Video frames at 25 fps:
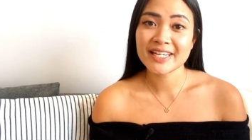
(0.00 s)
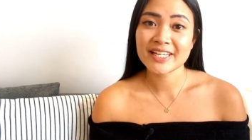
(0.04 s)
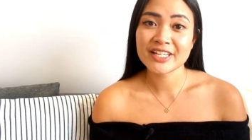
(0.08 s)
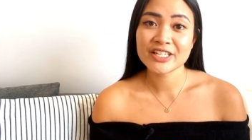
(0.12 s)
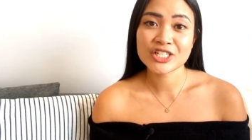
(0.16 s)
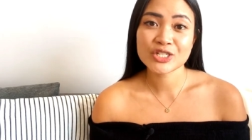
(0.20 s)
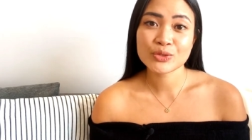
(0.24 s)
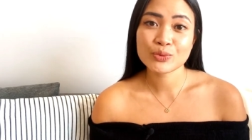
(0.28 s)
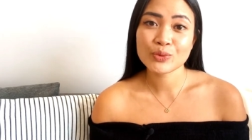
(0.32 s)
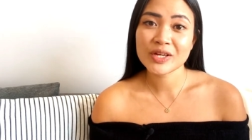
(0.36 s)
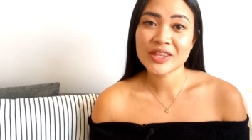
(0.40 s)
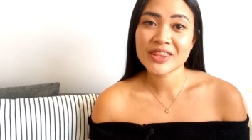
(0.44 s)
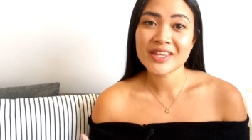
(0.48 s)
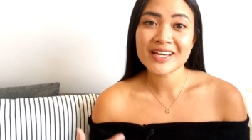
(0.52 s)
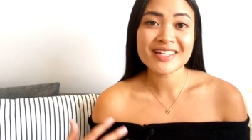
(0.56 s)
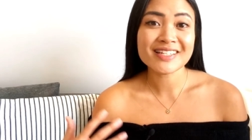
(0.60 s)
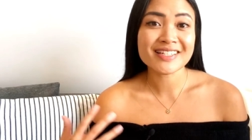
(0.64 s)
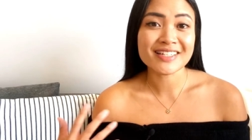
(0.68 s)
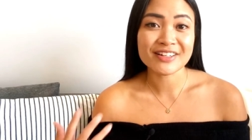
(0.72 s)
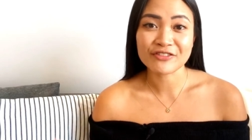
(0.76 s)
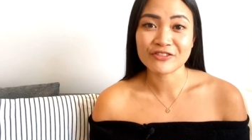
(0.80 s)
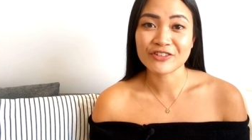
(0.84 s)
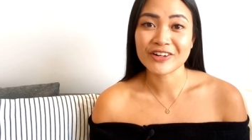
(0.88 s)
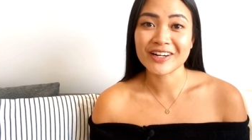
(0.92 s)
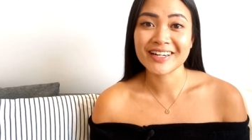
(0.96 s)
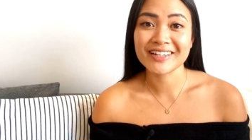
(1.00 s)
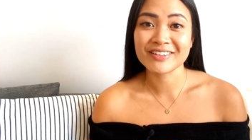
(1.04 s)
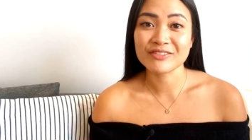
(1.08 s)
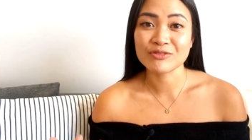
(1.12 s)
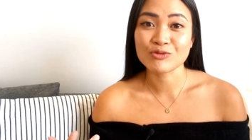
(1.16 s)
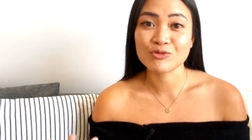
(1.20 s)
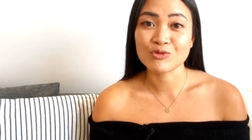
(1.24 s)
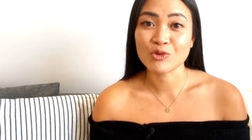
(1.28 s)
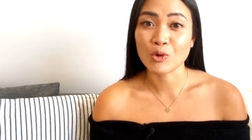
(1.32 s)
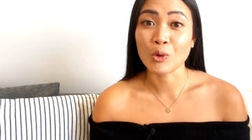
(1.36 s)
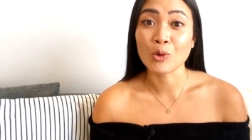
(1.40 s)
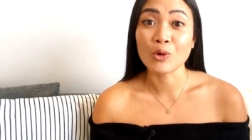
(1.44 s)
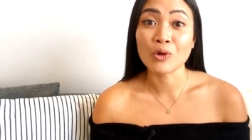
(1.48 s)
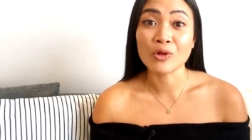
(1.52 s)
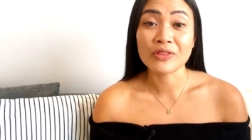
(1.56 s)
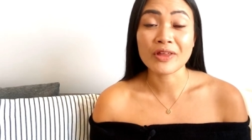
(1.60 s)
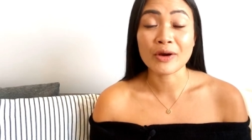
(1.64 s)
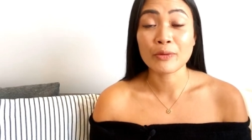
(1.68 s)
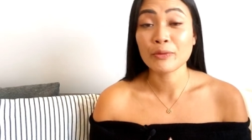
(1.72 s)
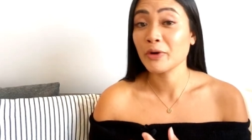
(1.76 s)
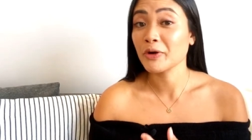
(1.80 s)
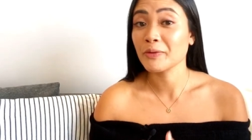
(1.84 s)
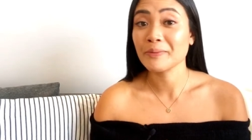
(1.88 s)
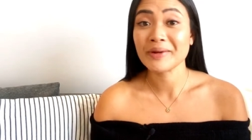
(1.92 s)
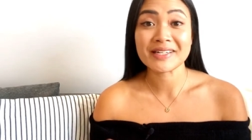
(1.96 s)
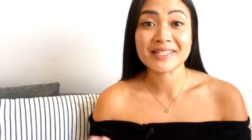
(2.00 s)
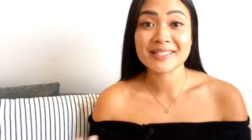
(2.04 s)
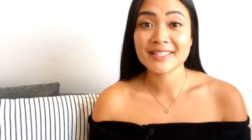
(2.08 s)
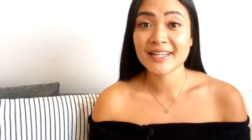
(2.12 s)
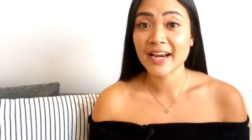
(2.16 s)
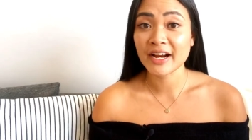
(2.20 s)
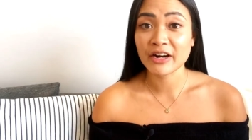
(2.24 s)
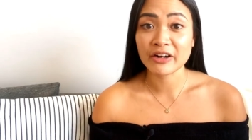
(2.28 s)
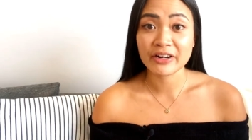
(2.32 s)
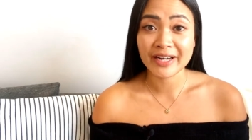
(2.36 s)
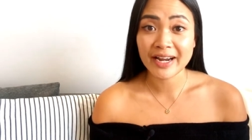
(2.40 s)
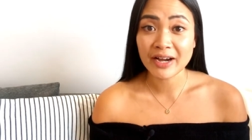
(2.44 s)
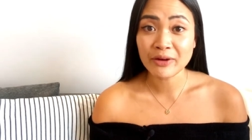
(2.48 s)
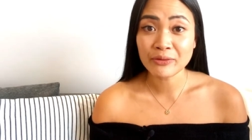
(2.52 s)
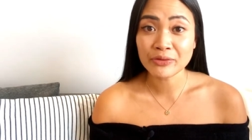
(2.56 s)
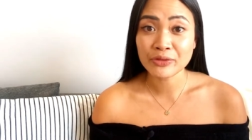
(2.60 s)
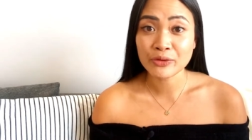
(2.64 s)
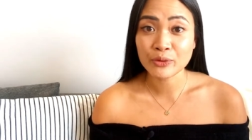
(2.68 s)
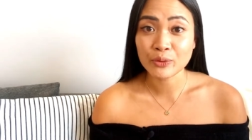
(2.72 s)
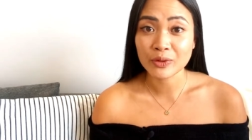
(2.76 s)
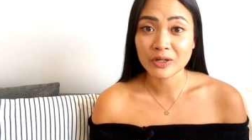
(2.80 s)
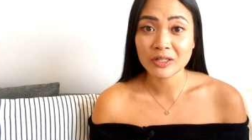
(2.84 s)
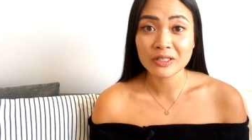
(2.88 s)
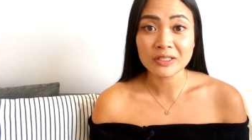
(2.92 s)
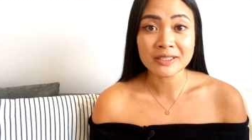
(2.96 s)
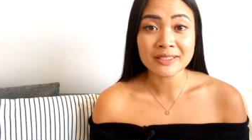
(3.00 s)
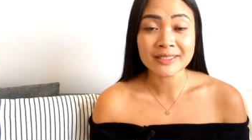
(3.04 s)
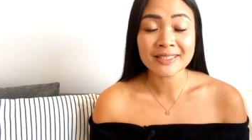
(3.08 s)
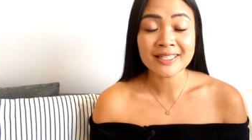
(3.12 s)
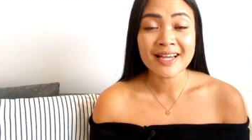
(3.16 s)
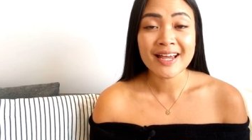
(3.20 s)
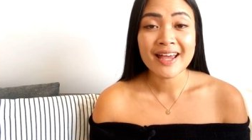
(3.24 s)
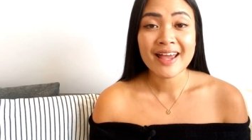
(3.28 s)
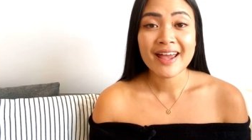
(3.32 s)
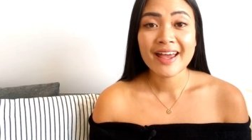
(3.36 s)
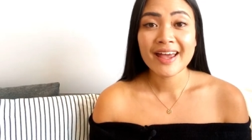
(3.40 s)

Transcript: each with a different role that we were meant to carry out in the world.